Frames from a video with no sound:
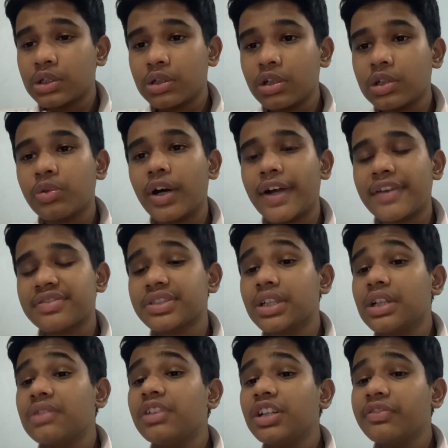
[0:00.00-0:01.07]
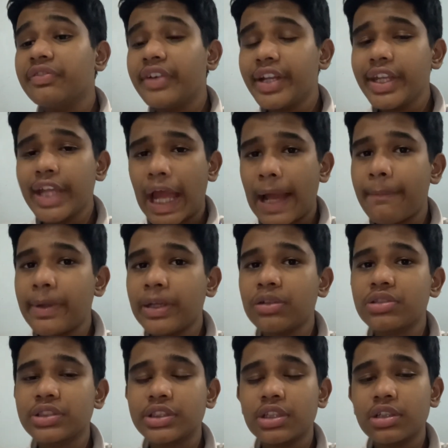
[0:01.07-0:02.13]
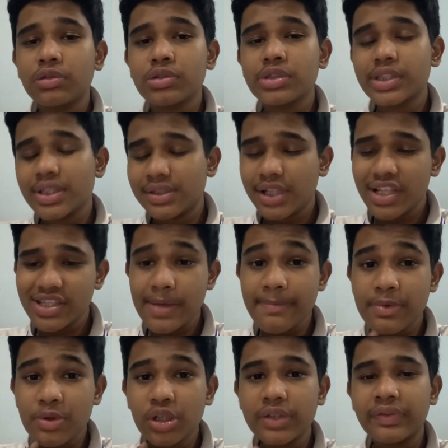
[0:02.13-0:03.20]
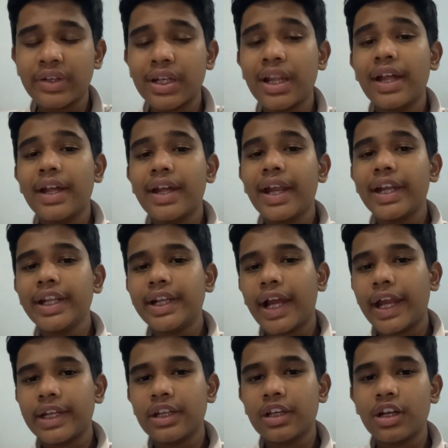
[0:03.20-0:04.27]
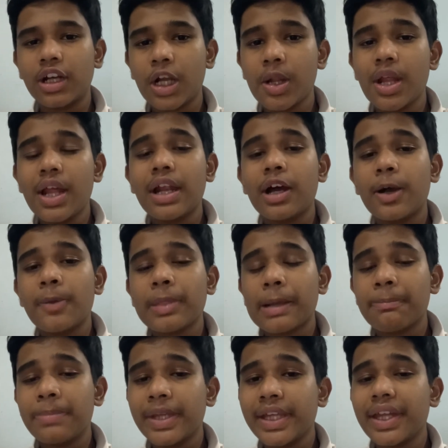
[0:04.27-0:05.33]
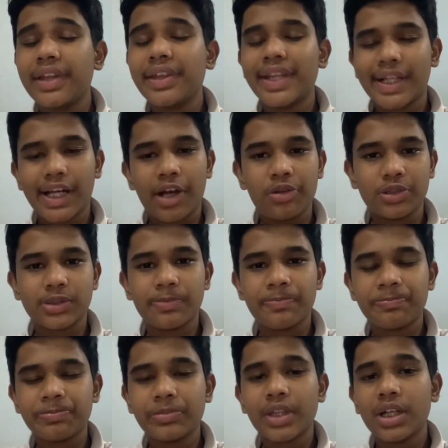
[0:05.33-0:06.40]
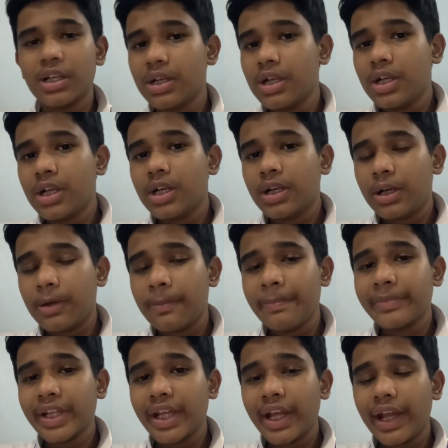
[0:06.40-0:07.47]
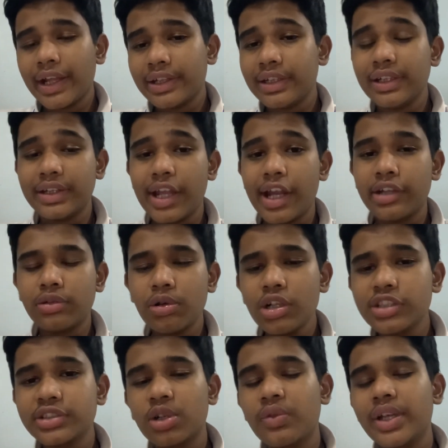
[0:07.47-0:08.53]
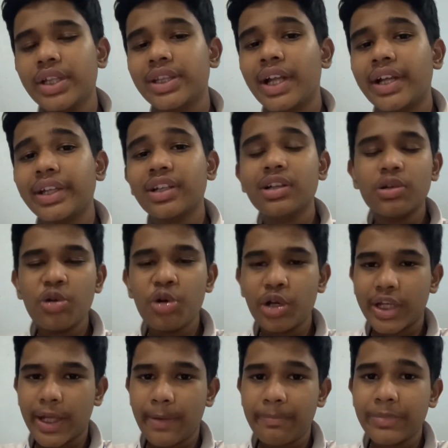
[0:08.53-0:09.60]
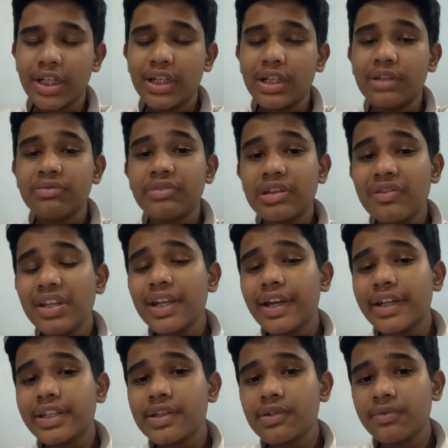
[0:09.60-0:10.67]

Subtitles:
dwarfs were very happy to see such a beautiful and kind girl being in their house. And they told Snow White that, okay, we will let you.